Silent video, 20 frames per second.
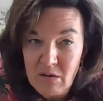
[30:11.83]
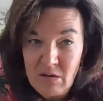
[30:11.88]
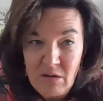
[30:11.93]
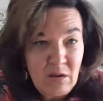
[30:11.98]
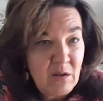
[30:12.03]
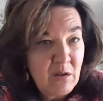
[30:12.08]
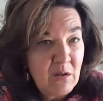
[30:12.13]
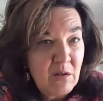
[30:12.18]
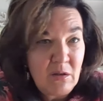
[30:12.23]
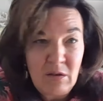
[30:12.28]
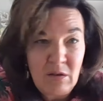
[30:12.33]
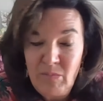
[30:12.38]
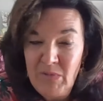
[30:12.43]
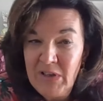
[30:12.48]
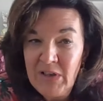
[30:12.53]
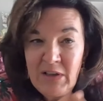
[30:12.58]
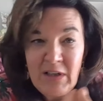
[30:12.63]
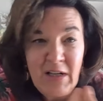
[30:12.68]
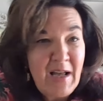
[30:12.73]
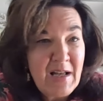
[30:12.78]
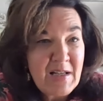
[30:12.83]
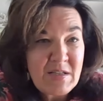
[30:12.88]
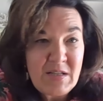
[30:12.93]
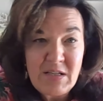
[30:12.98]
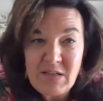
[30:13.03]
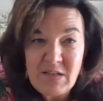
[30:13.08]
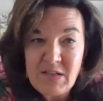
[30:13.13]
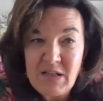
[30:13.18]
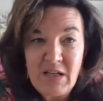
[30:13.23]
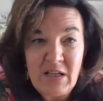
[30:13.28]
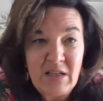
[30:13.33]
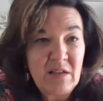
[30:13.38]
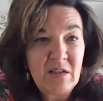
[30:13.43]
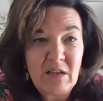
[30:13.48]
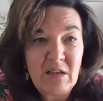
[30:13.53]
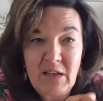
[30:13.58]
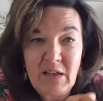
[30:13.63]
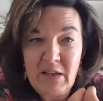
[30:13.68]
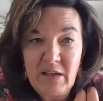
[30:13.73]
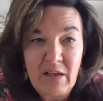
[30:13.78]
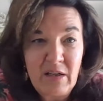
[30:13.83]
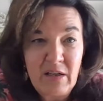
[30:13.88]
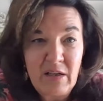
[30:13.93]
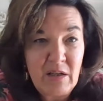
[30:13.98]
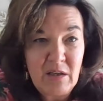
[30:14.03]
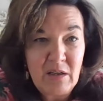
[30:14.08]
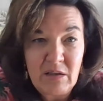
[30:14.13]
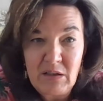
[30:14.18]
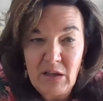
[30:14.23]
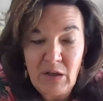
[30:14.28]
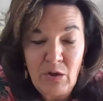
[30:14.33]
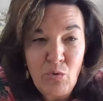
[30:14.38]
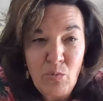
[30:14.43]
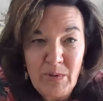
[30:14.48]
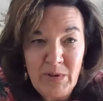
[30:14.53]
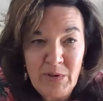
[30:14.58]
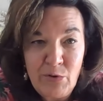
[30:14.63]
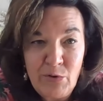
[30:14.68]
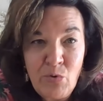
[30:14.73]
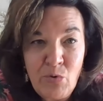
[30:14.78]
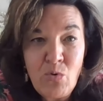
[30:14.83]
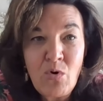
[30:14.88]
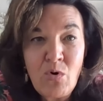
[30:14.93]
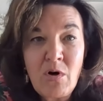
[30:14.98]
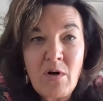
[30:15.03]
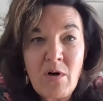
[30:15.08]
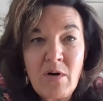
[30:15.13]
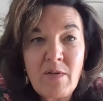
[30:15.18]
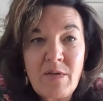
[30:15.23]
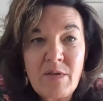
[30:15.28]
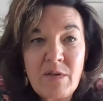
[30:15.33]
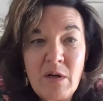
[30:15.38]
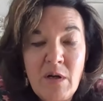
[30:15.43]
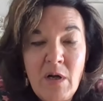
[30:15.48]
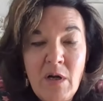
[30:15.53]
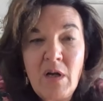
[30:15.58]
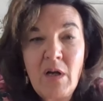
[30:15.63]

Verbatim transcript: the, the middle classes and uh, the global north,